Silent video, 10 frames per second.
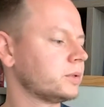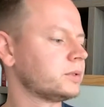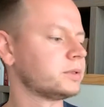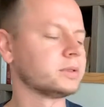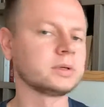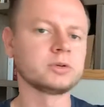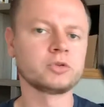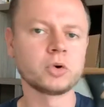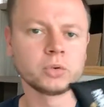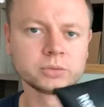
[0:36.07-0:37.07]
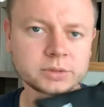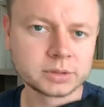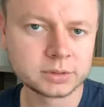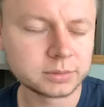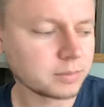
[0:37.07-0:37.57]
It's a Rode
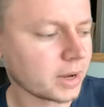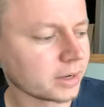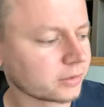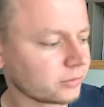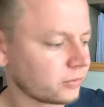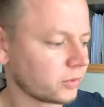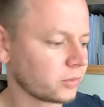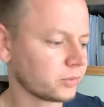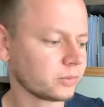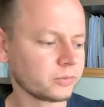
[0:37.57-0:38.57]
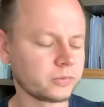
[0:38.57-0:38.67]
microphone